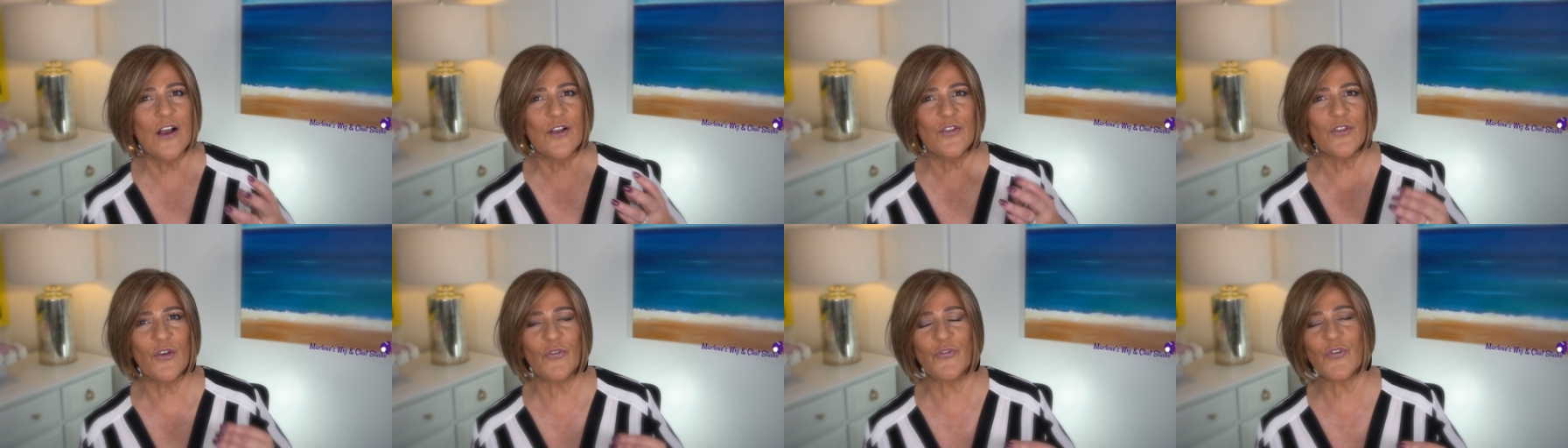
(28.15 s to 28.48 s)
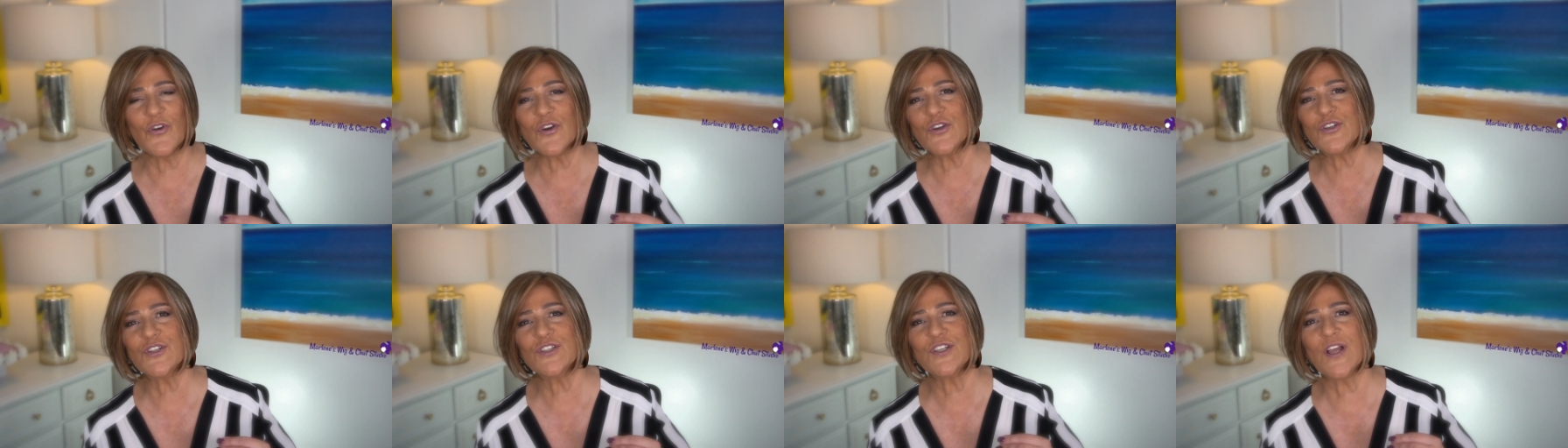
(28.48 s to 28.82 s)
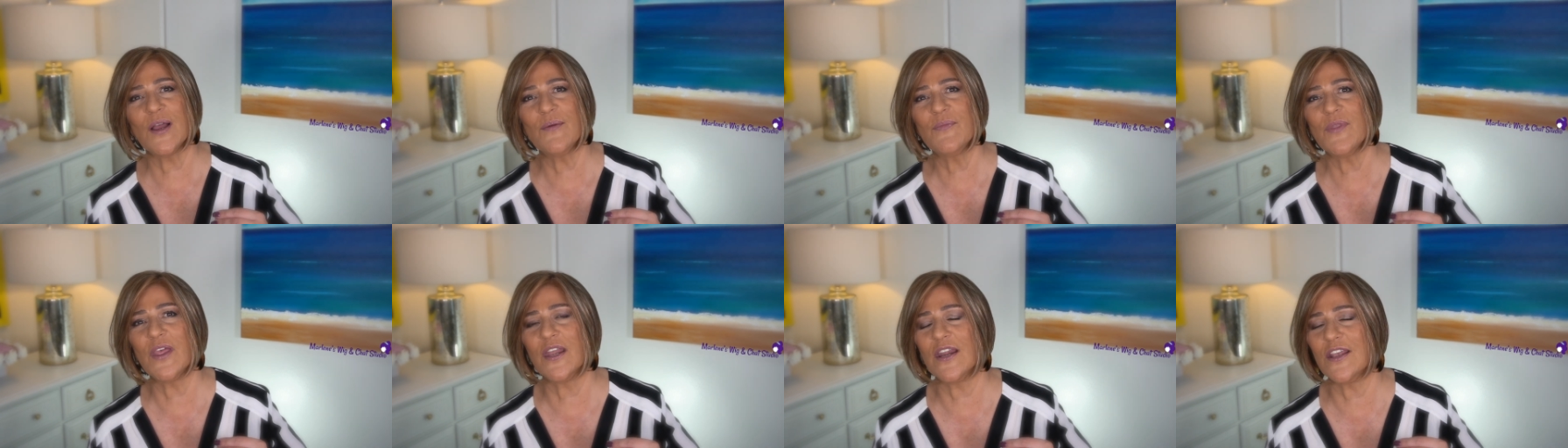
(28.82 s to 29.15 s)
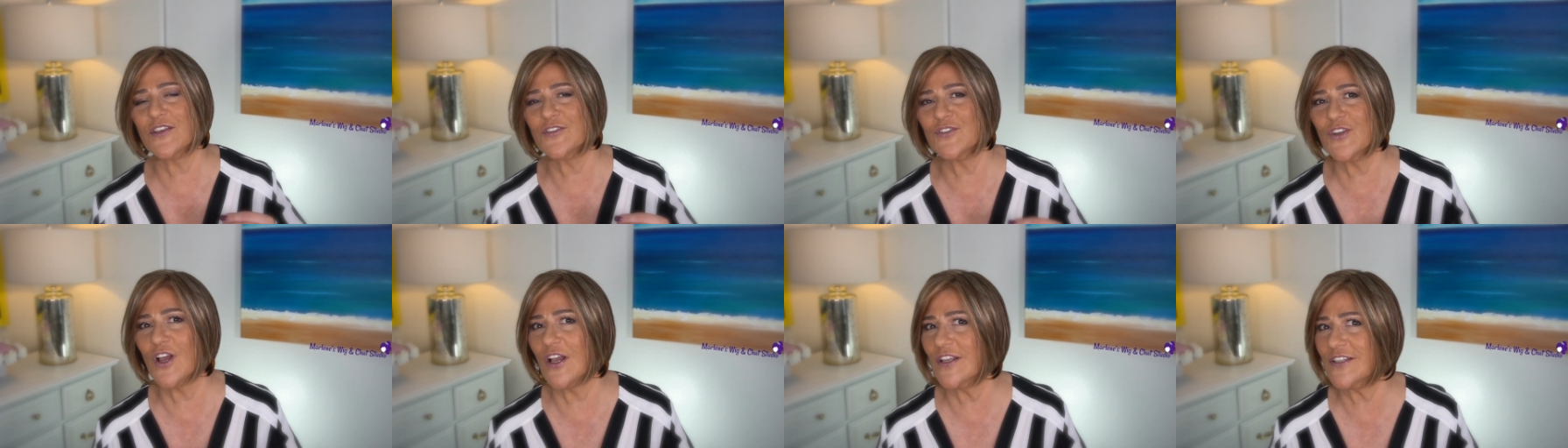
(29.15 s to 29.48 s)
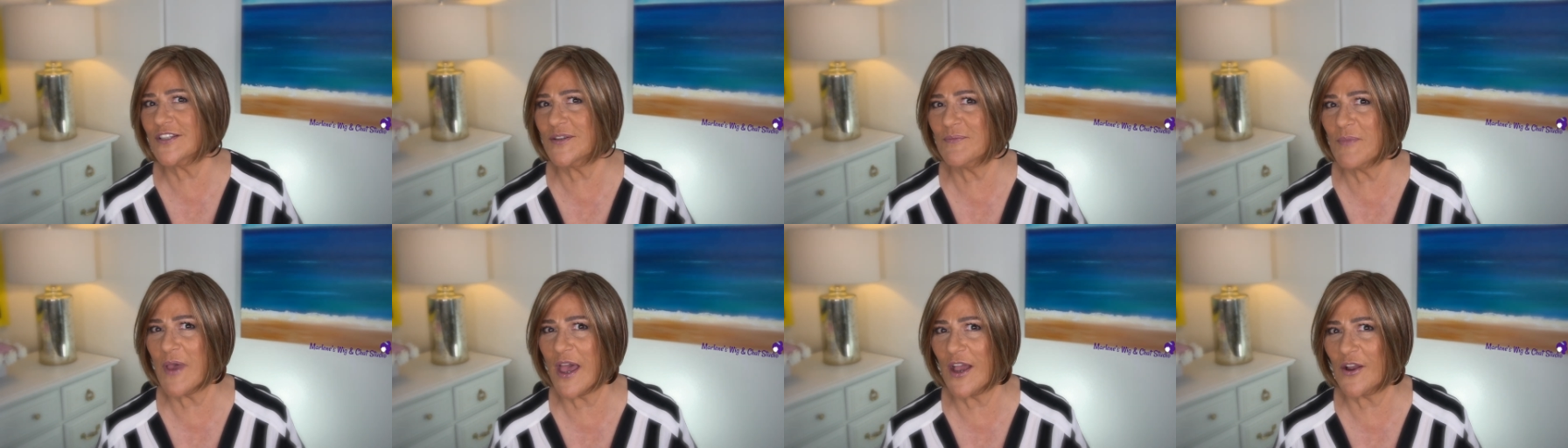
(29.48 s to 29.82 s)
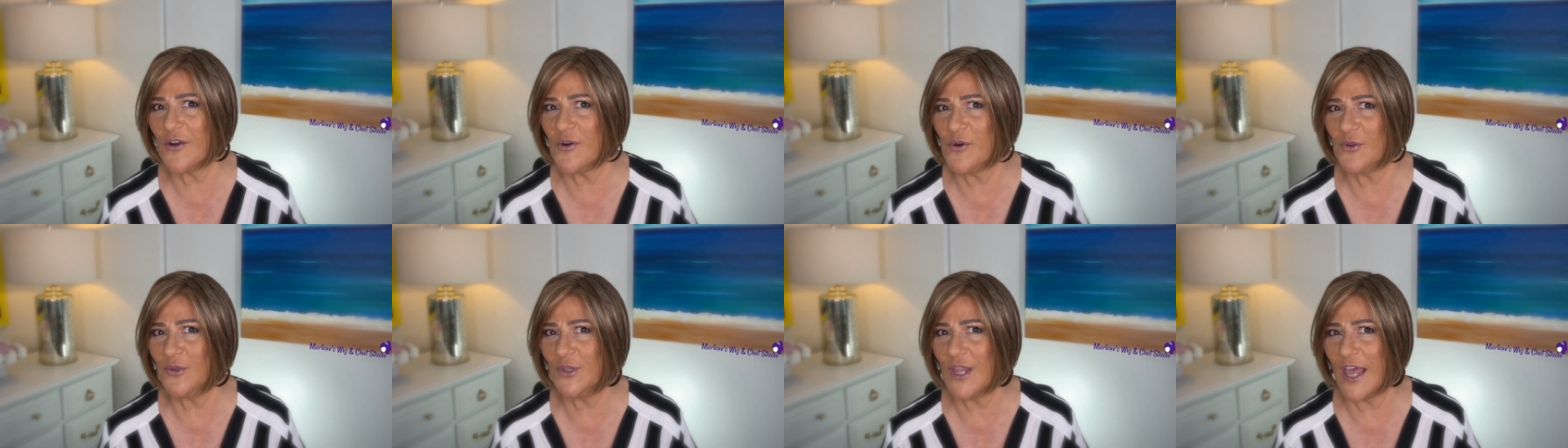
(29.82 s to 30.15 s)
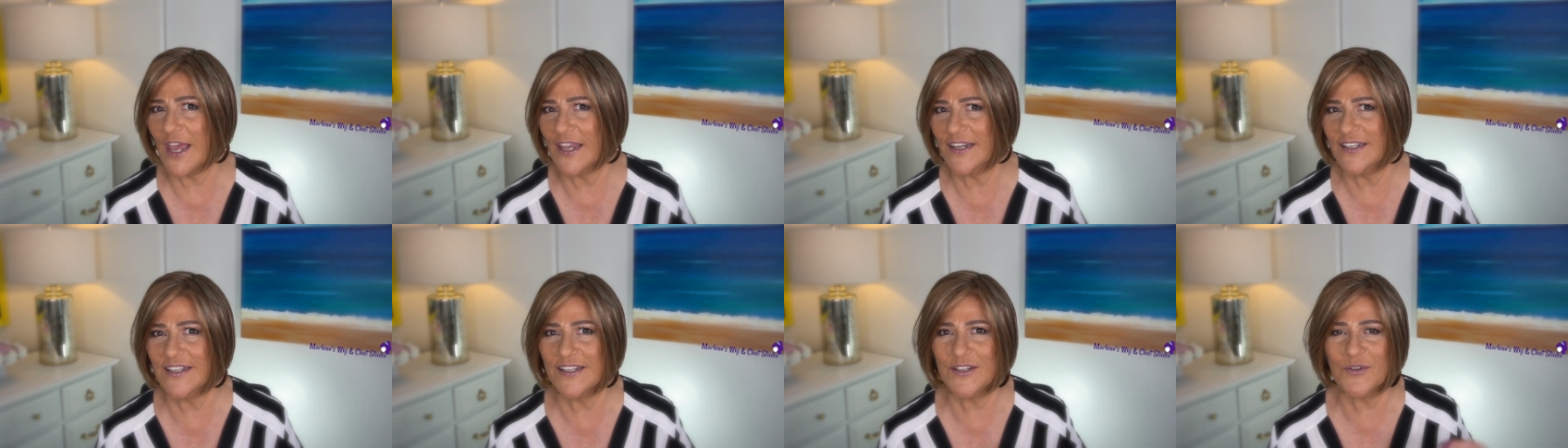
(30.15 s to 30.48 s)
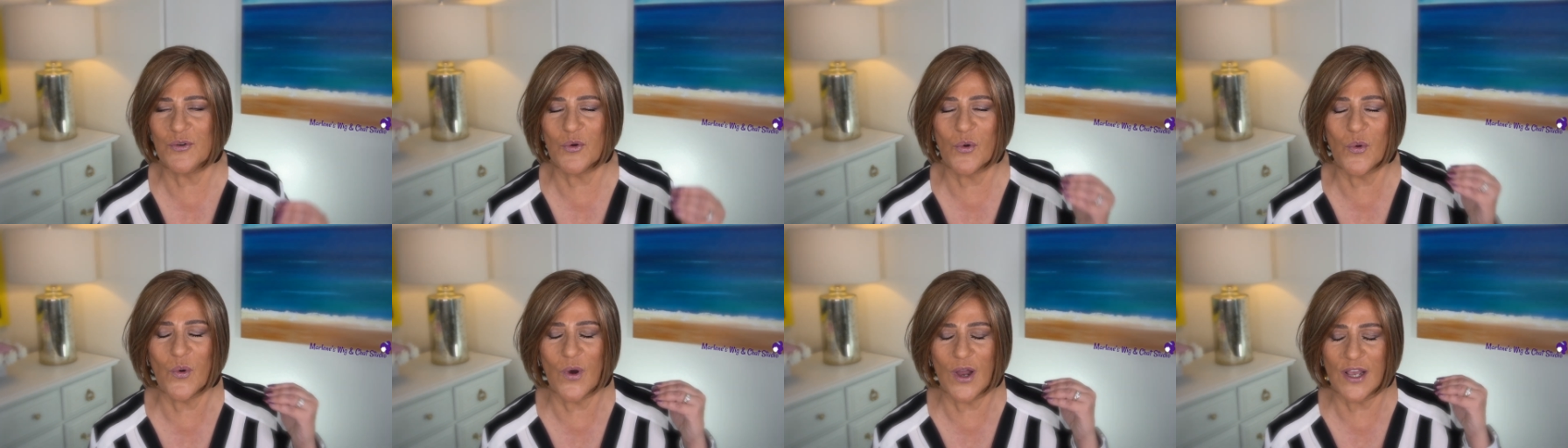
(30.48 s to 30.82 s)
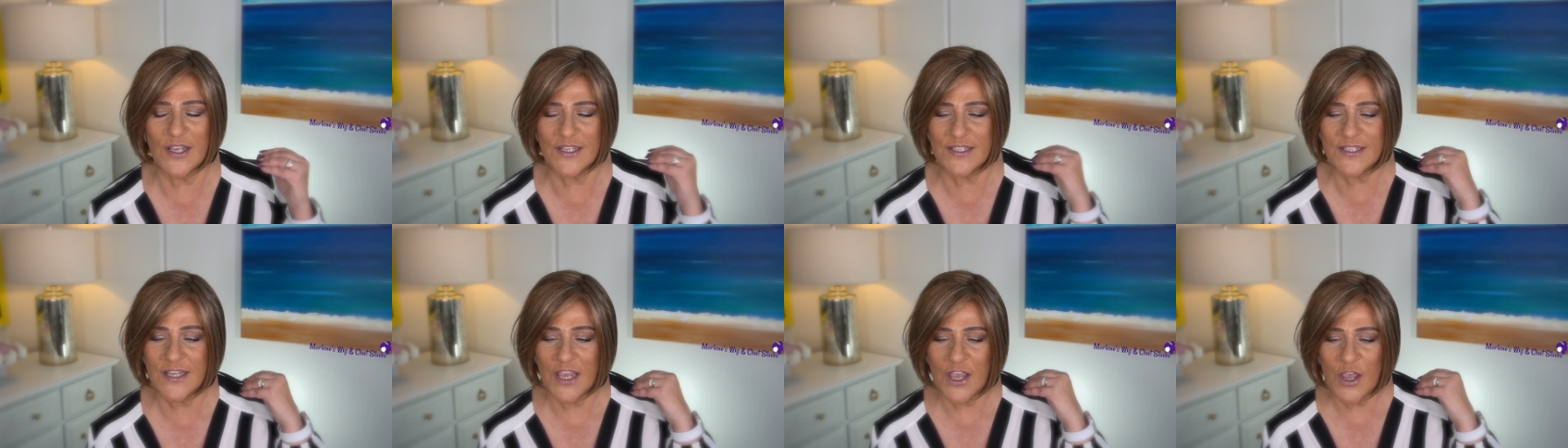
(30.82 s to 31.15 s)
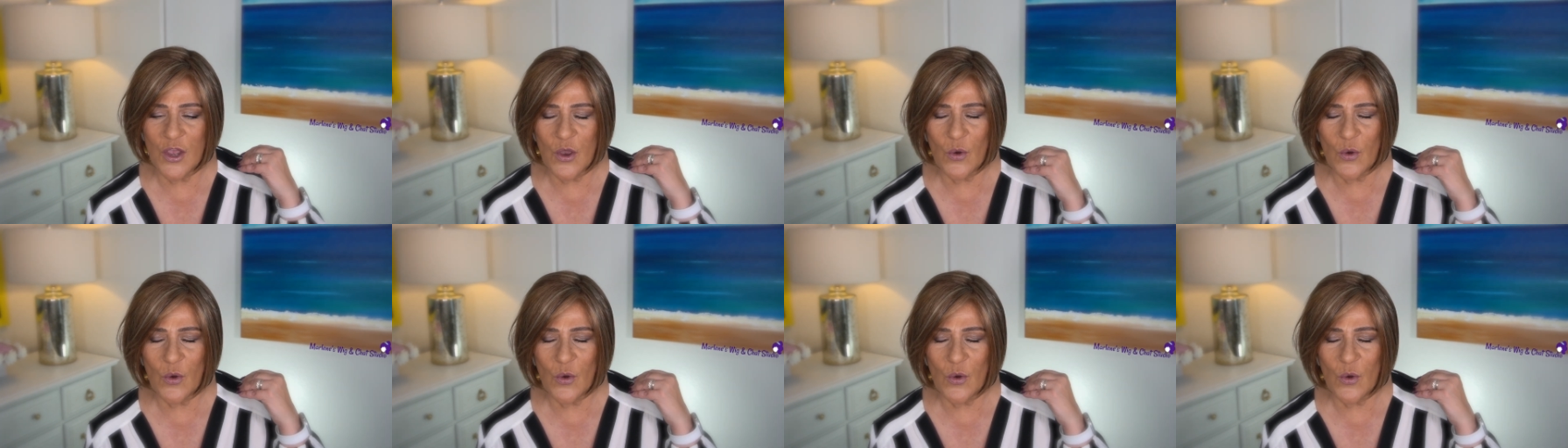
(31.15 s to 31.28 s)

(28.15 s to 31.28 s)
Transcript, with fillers: The first time that I saw Tobacco Lighted was